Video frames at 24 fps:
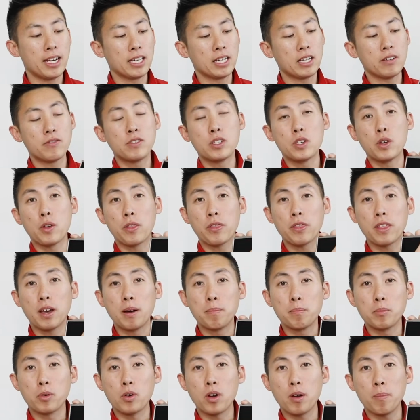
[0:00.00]
and it gives you a
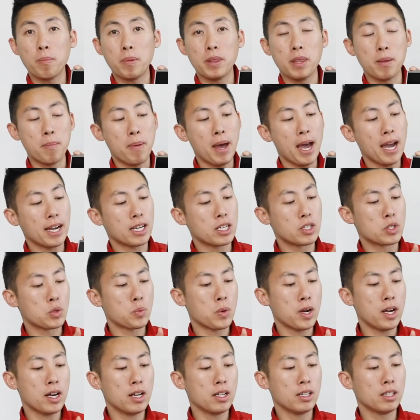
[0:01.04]
thumb grip in the back
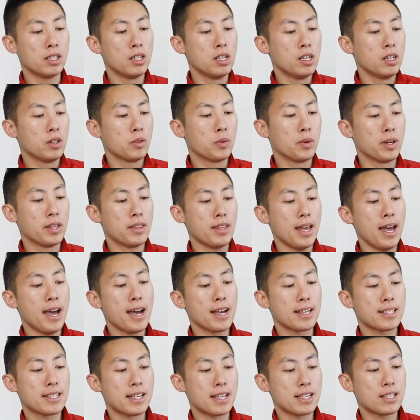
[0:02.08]
as well, with
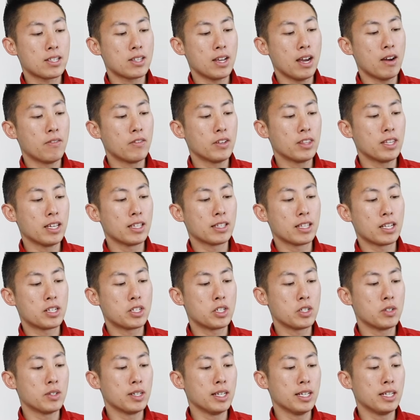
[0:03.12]
access to everything
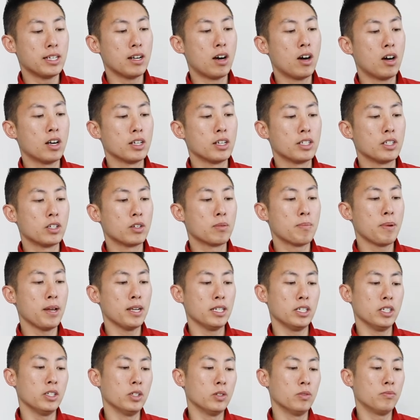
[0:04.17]
that you need on your
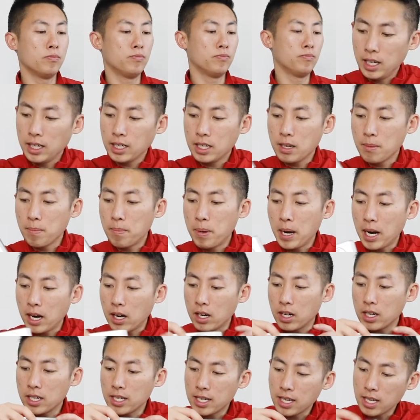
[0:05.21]
menu. In
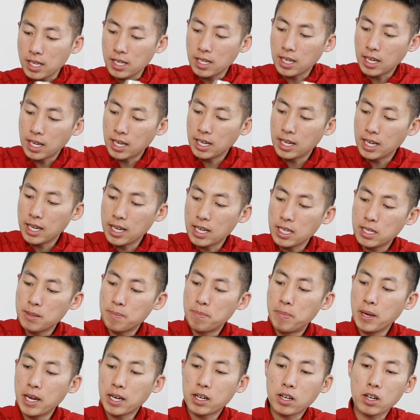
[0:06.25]
comparison, it is
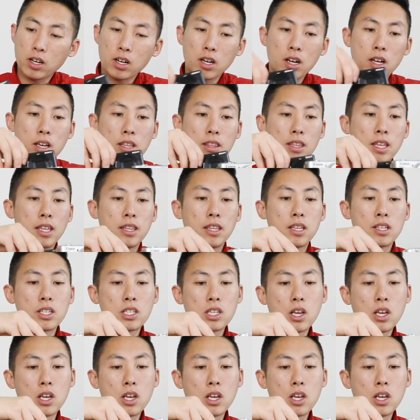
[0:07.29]
bigger than the